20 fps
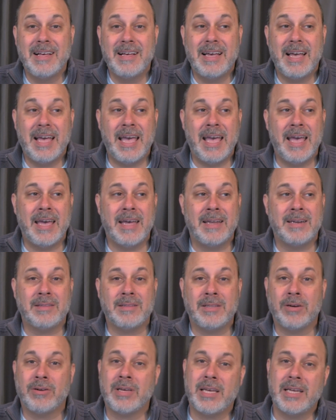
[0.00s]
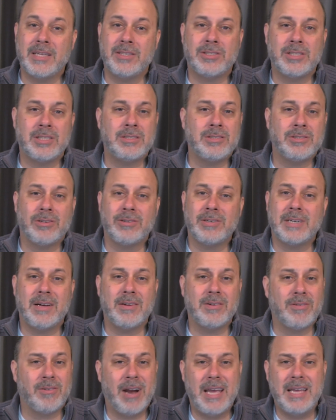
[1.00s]
And their kids didn't turn
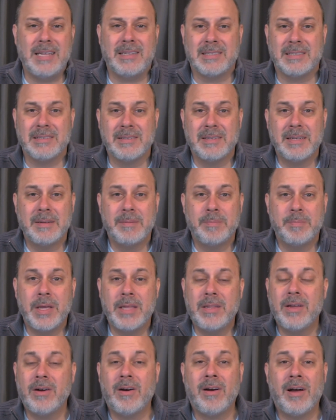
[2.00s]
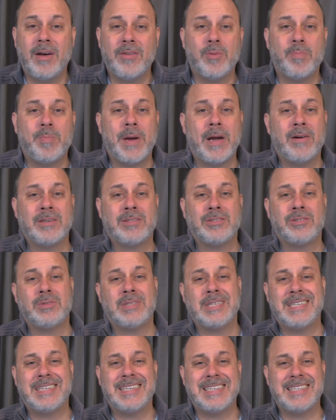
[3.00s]
out great. And there are other parents who
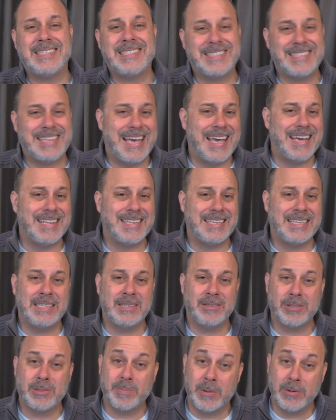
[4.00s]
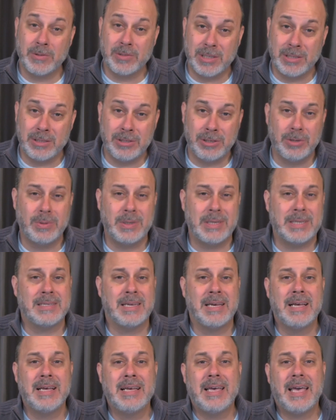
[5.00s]
did it exactly they're supposed to do it
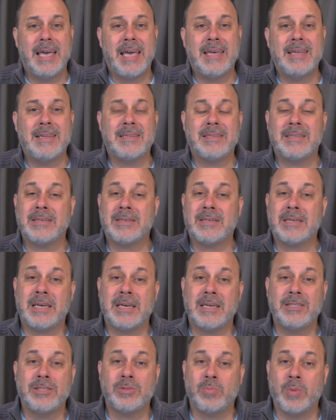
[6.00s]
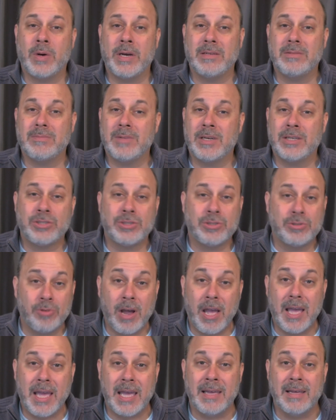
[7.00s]
and their kids went
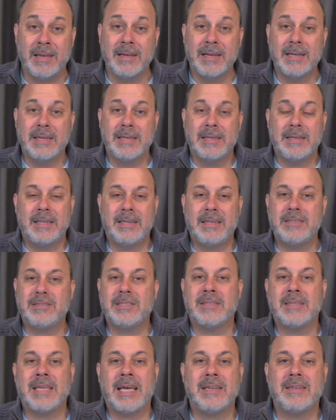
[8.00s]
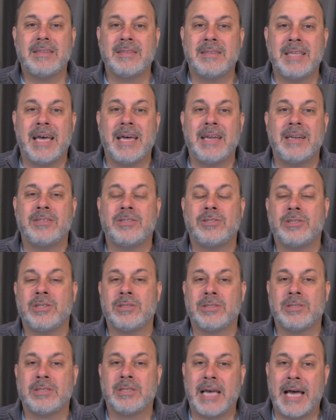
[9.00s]
astray. Listen, that that is
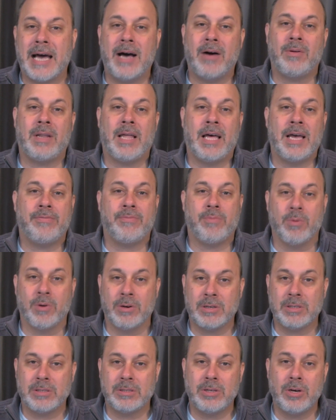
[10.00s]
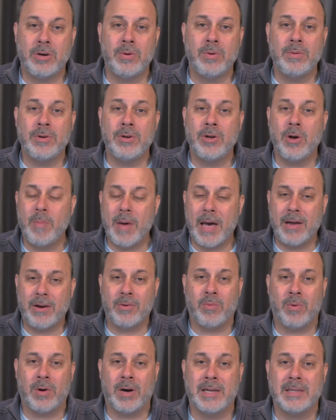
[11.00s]
just how life works. So no matter
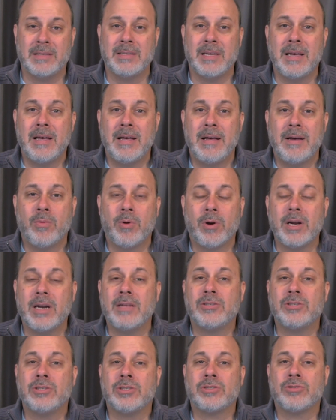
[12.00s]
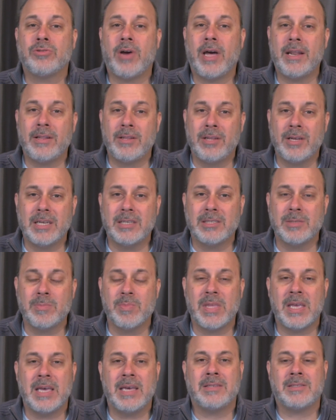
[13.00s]
what, we're going to just try to look at some
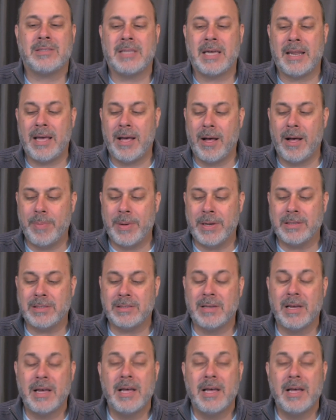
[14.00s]
things that help us